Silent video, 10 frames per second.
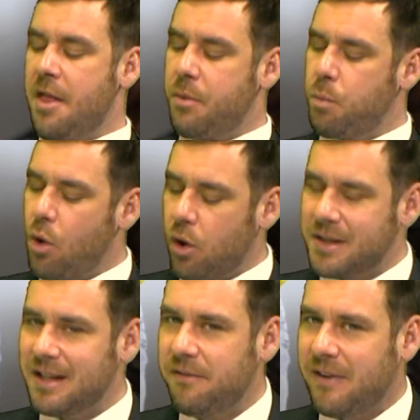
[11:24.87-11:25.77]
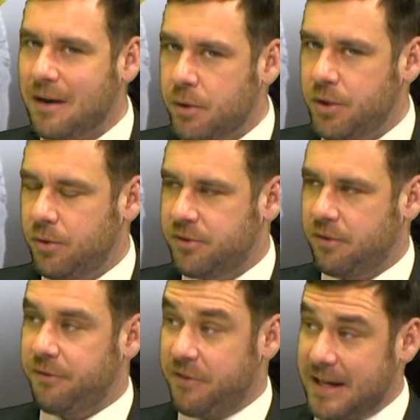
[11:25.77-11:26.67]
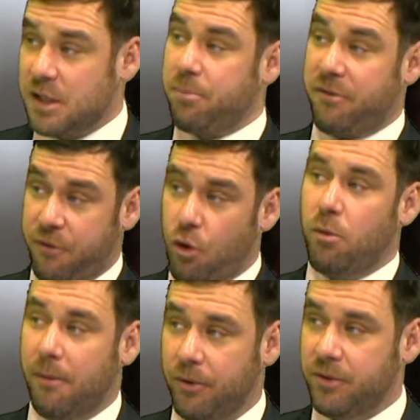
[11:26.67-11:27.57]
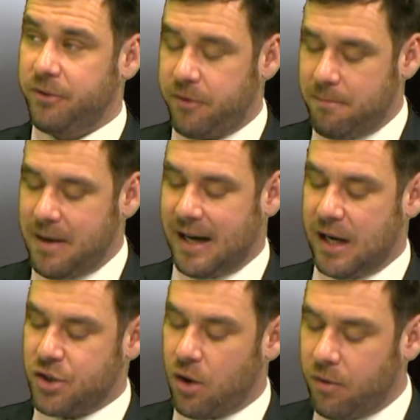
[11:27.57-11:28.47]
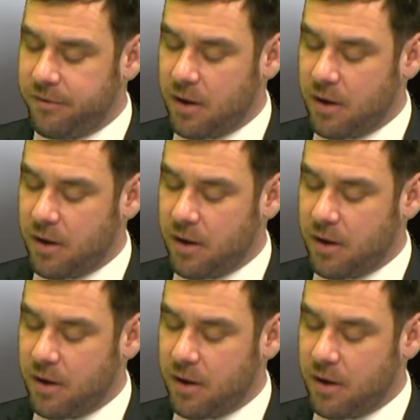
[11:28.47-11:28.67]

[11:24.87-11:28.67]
What devalues this performance for me is of